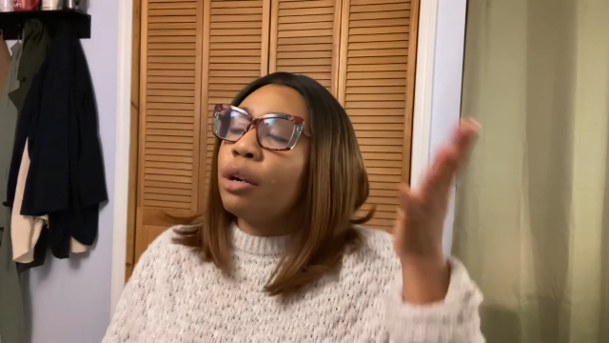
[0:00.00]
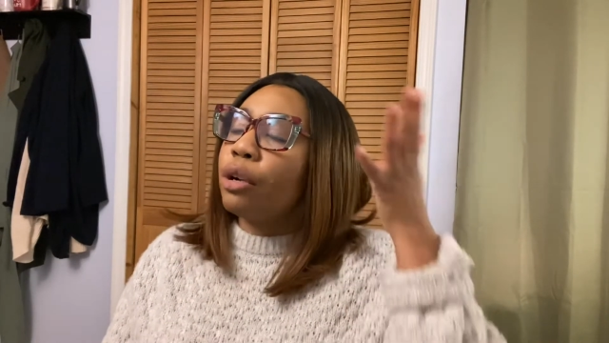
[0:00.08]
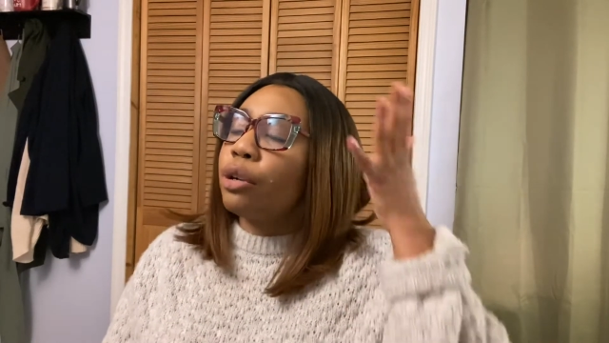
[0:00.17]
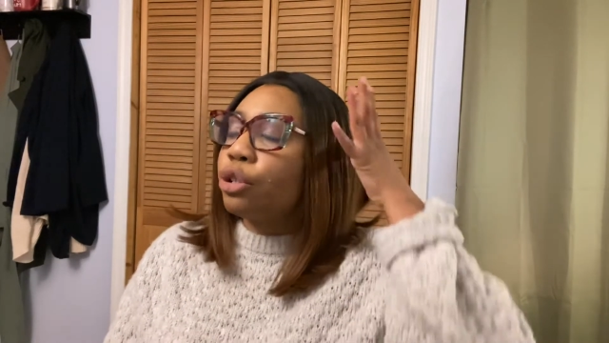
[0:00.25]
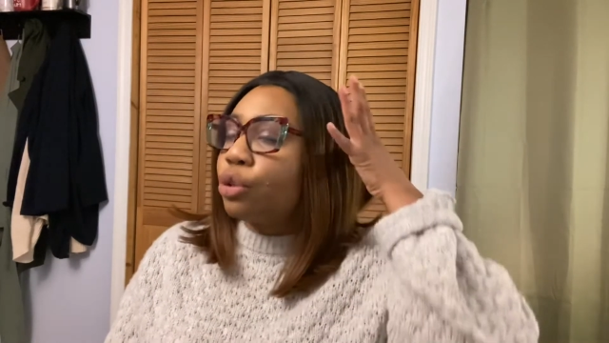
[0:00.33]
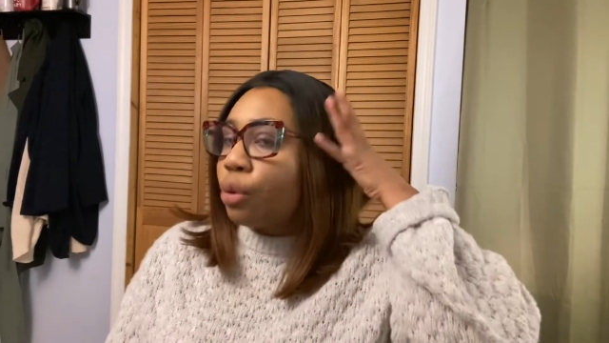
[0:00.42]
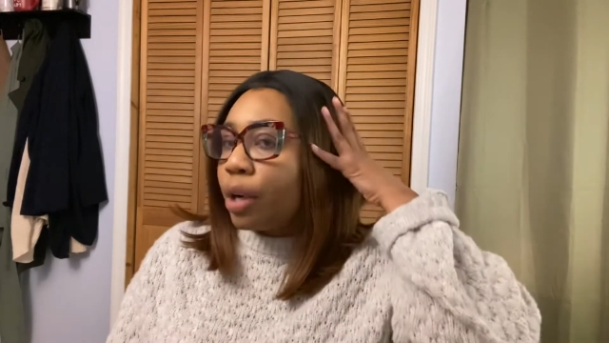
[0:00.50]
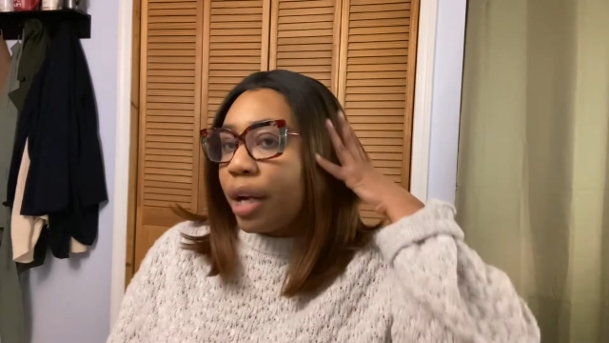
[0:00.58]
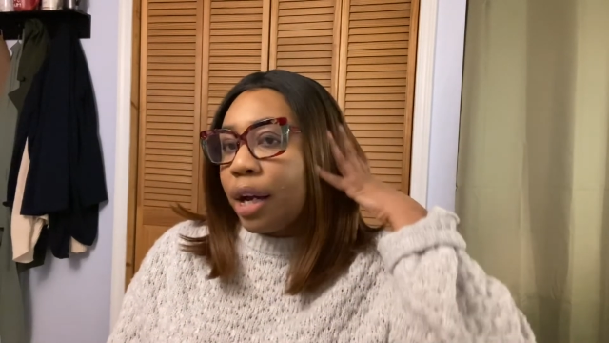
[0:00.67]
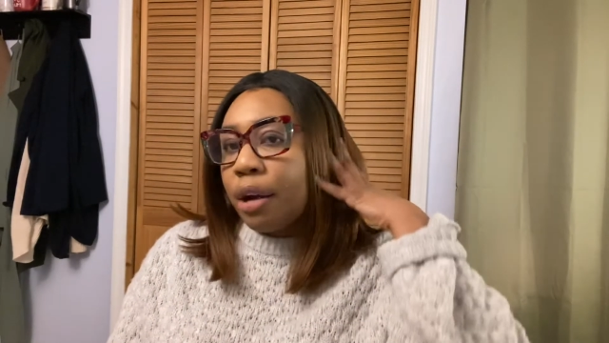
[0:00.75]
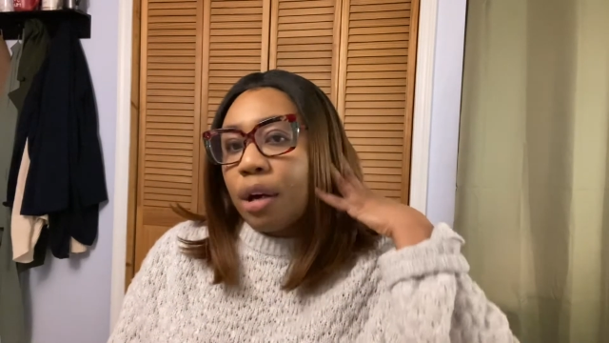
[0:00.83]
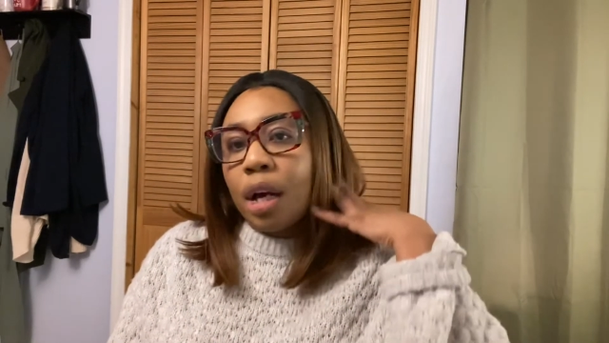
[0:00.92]
Her short
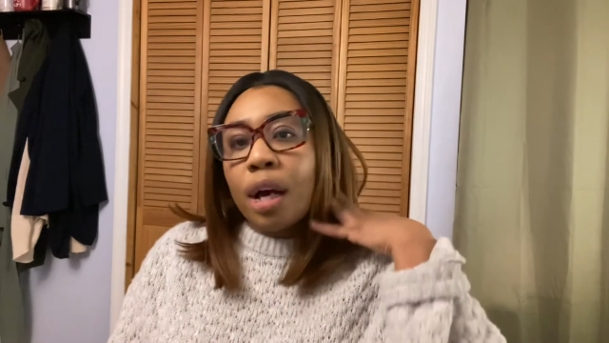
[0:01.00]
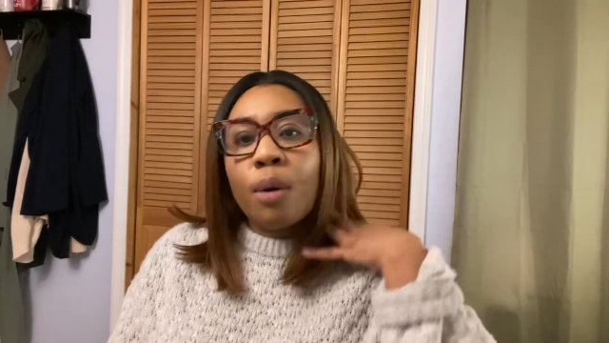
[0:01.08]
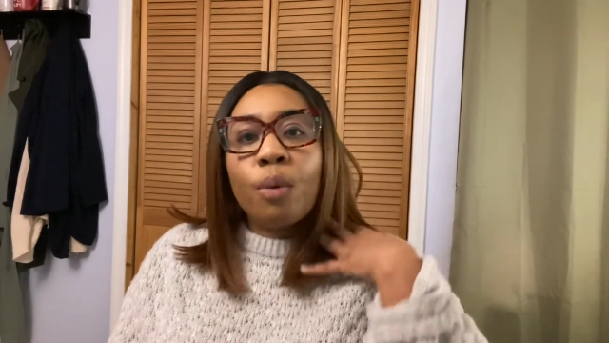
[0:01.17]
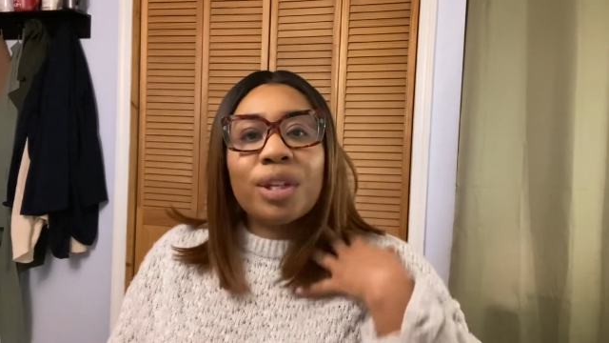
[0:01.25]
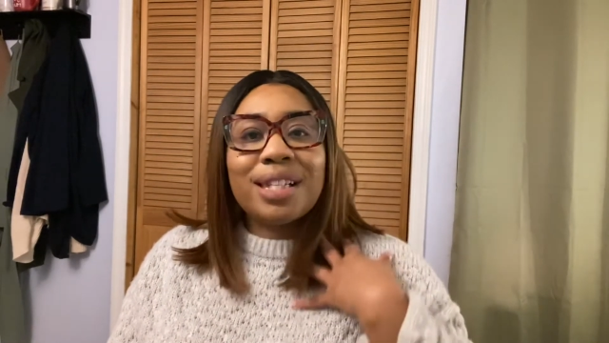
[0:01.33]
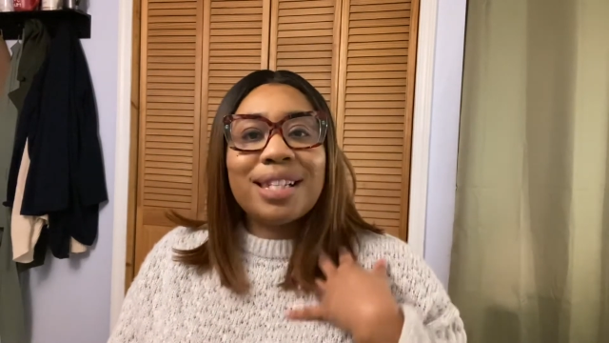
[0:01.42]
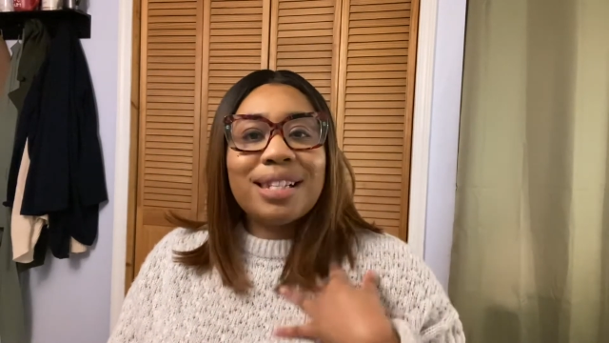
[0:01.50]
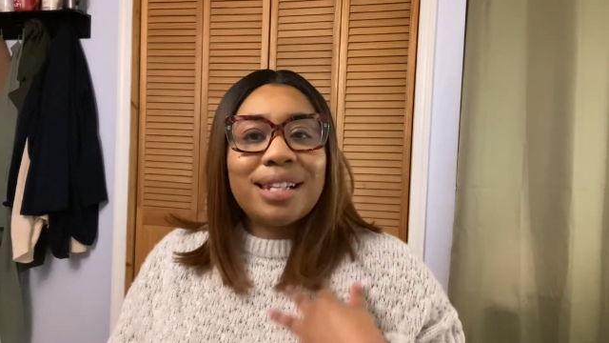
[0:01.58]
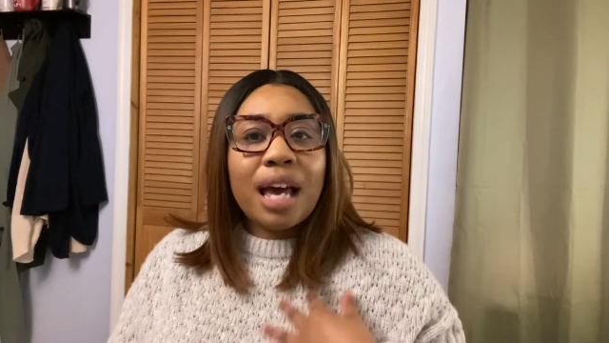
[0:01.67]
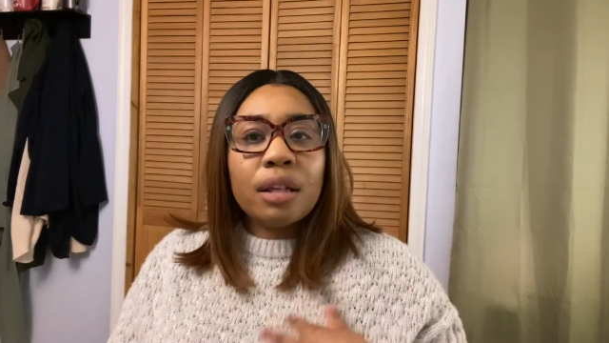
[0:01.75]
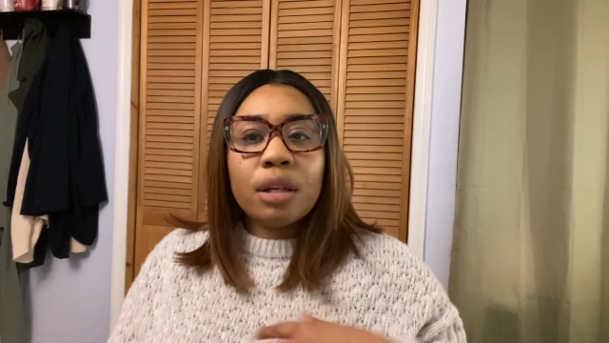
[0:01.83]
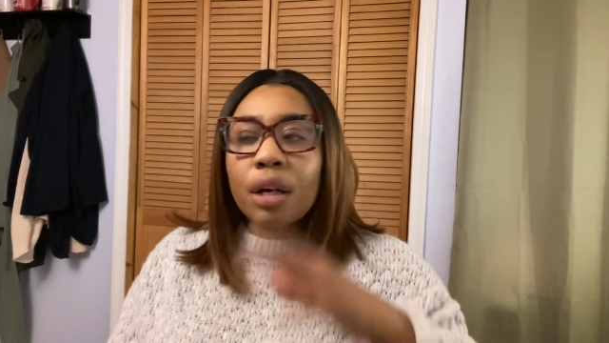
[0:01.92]
haircut was
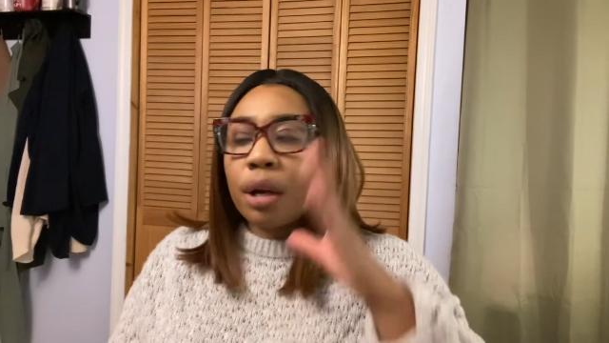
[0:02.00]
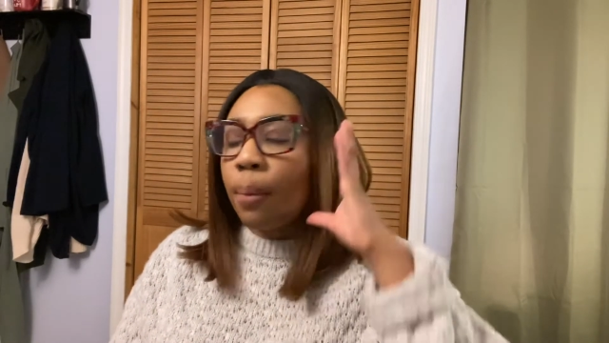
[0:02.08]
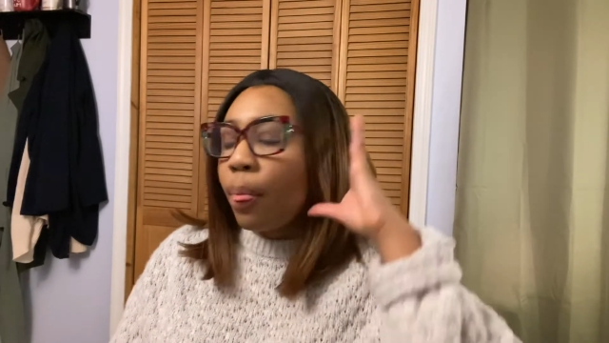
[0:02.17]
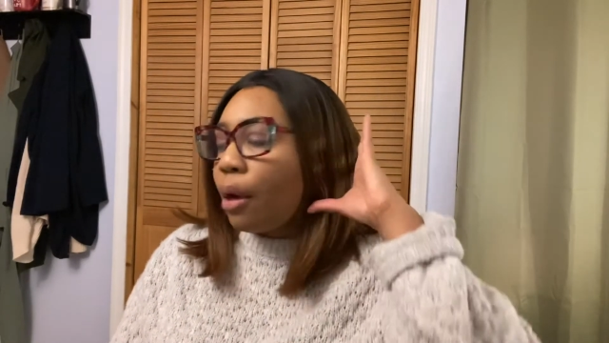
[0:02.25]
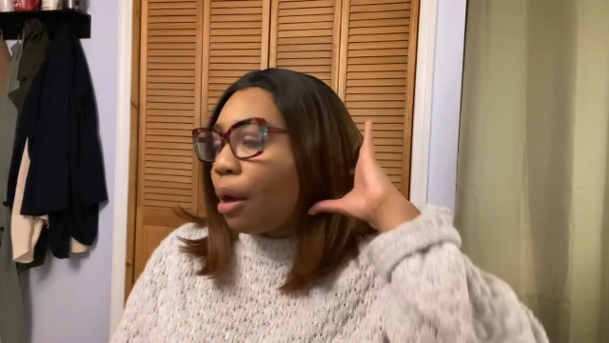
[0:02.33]
stellar.